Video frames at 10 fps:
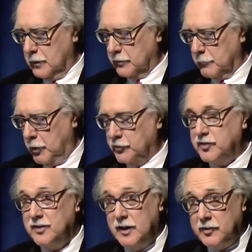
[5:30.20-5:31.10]
On the
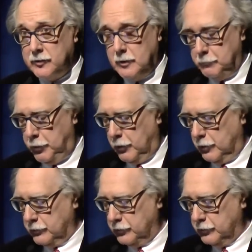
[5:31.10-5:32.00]
most distant
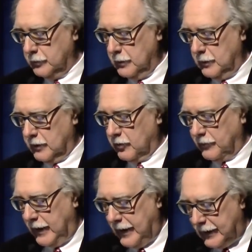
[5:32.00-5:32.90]
poles and
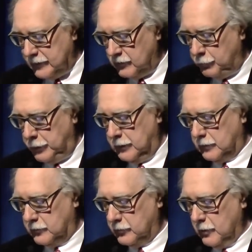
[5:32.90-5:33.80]
on the highest
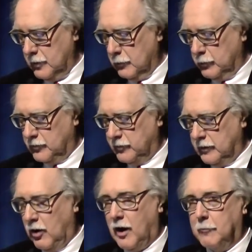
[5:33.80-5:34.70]
peaks, we
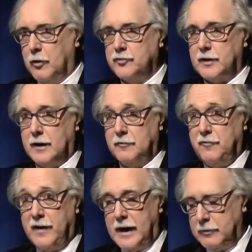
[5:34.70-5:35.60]
see almost
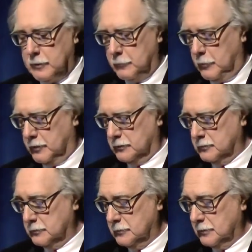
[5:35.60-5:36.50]
unfathomable
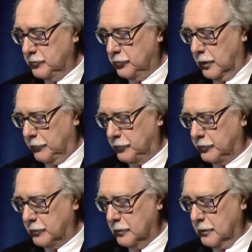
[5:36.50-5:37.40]

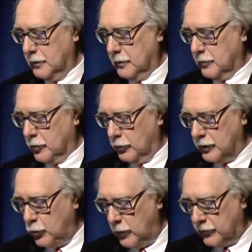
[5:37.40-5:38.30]
shifts. The
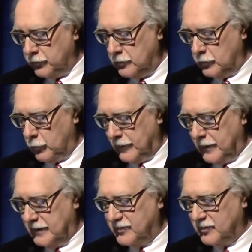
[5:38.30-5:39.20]
only question is
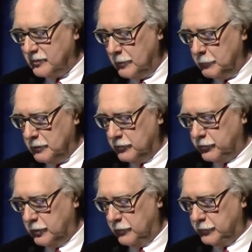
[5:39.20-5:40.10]
whether a similar
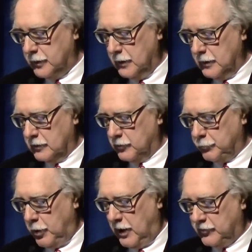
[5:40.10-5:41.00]
shift is
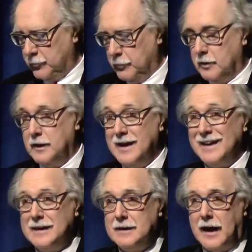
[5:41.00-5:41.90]

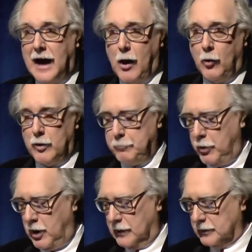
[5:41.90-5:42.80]
possible in our
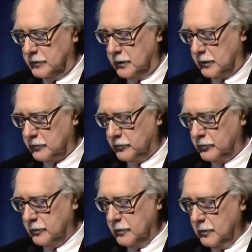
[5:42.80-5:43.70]
politics.